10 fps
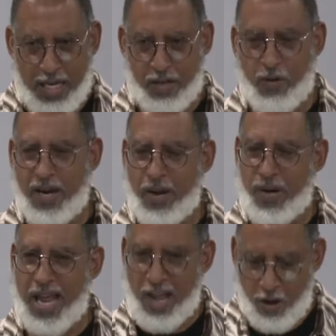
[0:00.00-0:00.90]
Lord,
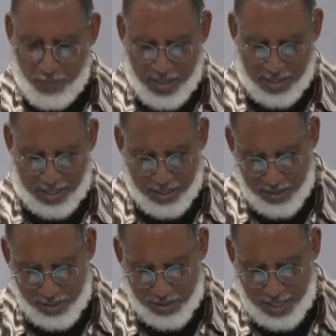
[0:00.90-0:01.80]
help me to
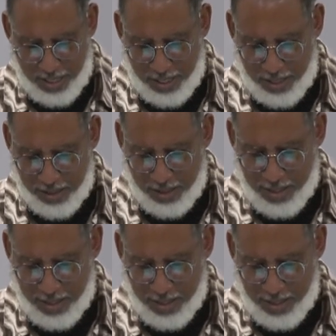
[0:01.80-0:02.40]
understand.